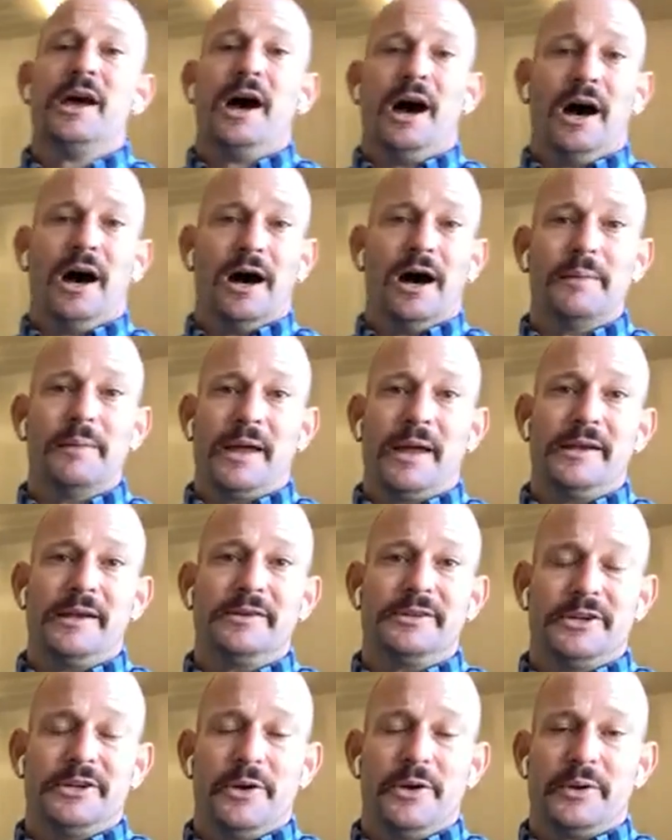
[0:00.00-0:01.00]
and
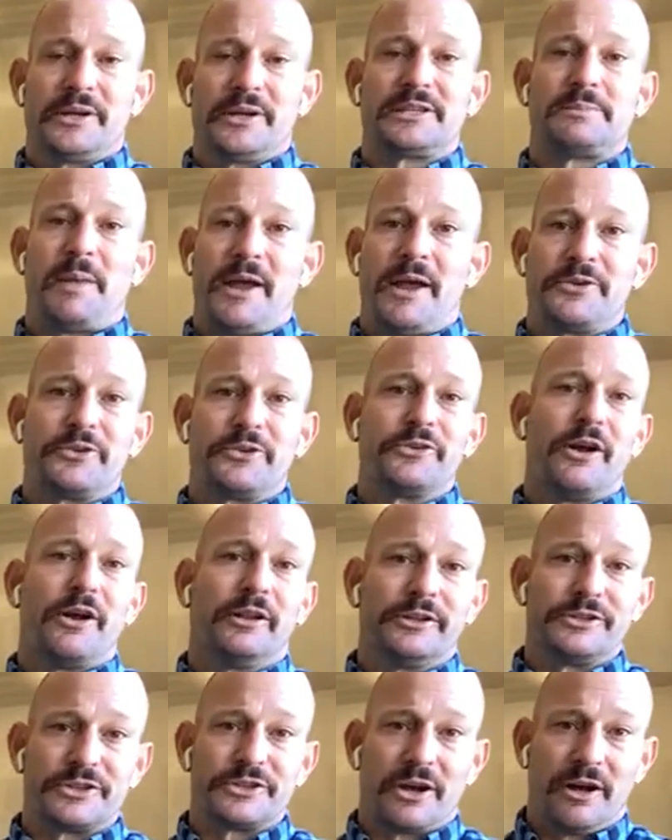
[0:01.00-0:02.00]
expand your
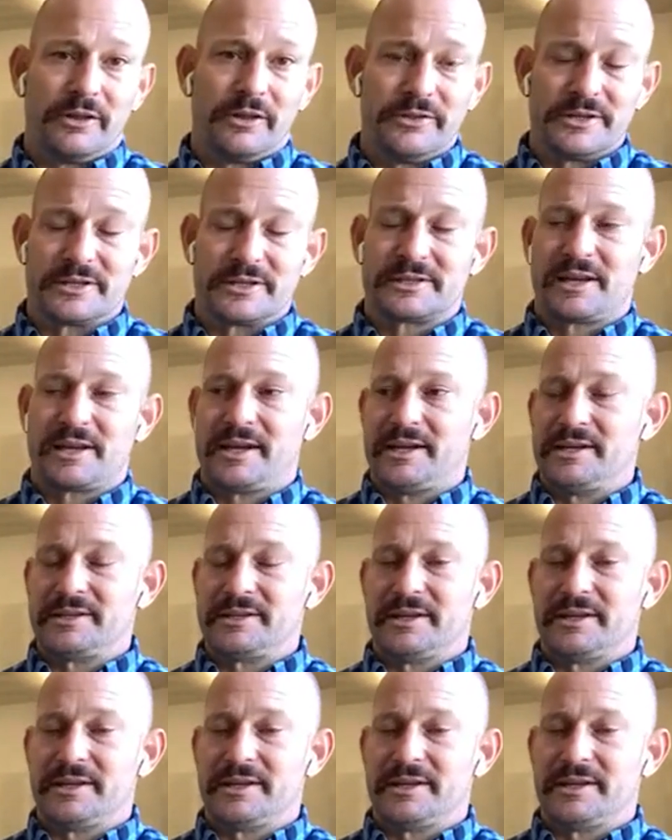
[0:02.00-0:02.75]
knowledge on the site?